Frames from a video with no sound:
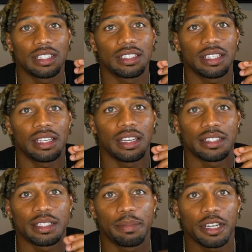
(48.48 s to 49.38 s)
to see a
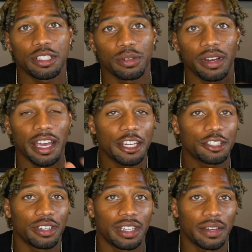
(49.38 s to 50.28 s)
special
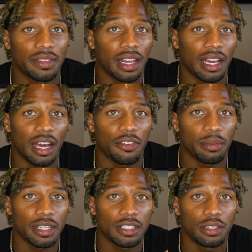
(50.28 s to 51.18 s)
extra gift that I got for
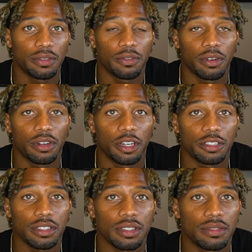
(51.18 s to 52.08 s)
myself for
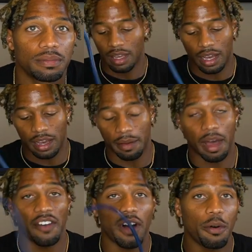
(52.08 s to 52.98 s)
nurses. Uh,
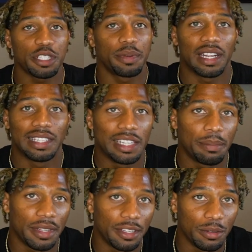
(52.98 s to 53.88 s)
I've always been a
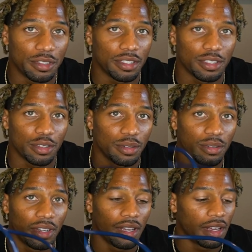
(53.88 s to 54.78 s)
Littmann user,
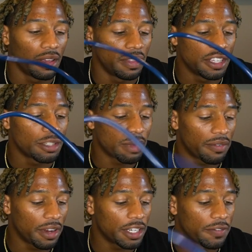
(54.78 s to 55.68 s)
so this is my
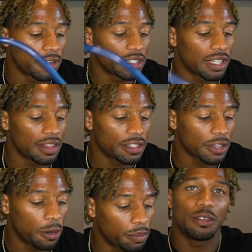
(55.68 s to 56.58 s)
very first
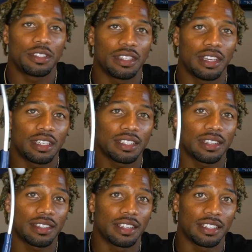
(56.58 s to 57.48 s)
stethoscope. using
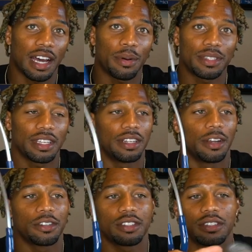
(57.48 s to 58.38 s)
this since I was in
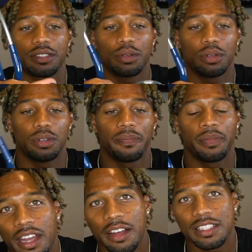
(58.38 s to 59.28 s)
nursing school.
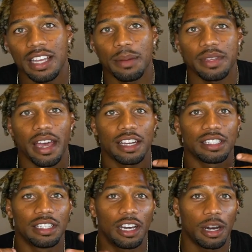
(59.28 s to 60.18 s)
Now it's time to
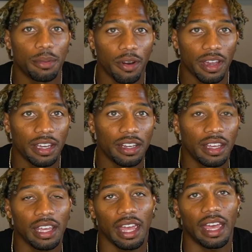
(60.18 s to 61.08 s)
actually upgrade
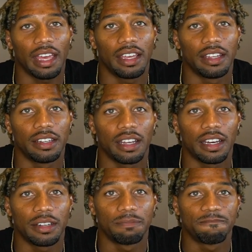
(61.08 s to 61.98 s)
and
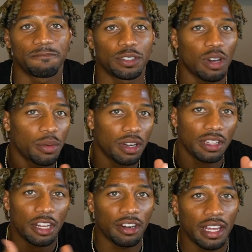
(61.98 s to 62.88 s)
um, so I went
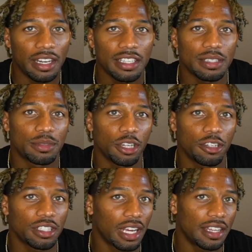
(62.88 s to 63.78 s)
on the internet, did some
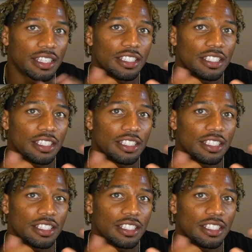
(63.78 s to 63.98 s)
searching, and